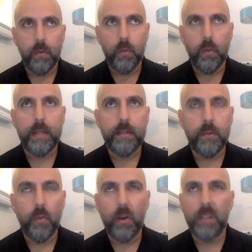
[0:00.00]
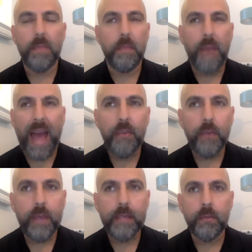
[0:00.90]
what is what are some of the
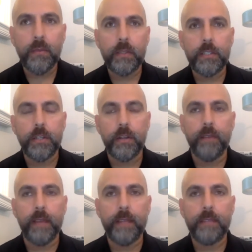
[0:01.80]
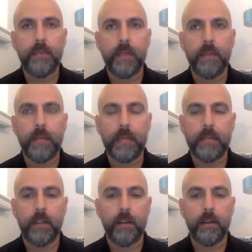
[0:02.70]
pathways and what's your advice for them to get
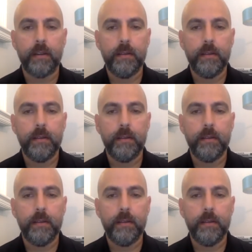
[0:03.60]
started?